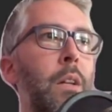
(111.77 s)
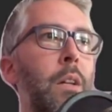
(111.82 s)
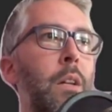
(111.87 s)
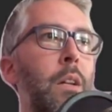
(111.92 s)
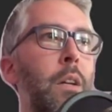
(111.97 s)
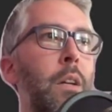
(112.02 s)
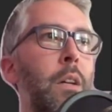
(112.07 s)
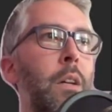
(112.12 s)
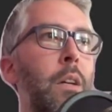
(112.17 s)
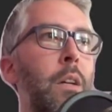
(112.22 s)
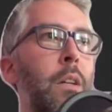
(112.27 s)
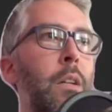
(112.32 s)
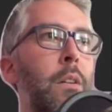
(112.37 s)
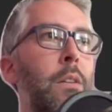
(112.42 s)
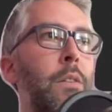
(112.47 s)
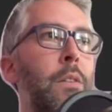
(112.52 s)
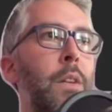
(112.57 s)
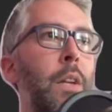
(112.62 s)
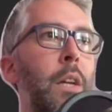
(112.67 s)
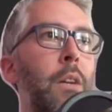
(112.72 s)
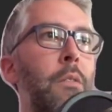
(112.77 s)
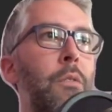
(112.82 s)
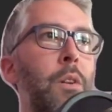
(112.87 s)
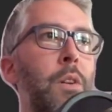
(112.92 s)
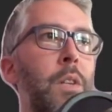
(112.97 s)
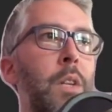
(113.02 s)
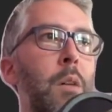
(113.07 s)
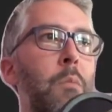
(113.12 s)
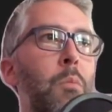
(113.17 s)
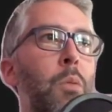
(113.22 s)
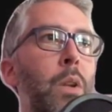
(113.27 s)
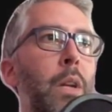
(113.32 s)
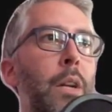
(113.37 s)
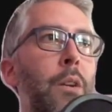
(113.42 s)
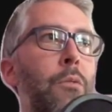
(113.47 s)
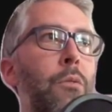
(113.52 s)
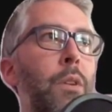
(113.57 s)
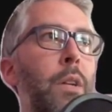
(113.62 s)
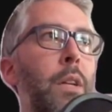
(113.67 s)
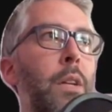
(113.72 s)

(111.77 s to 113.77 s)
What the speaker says: and say, for example, I create a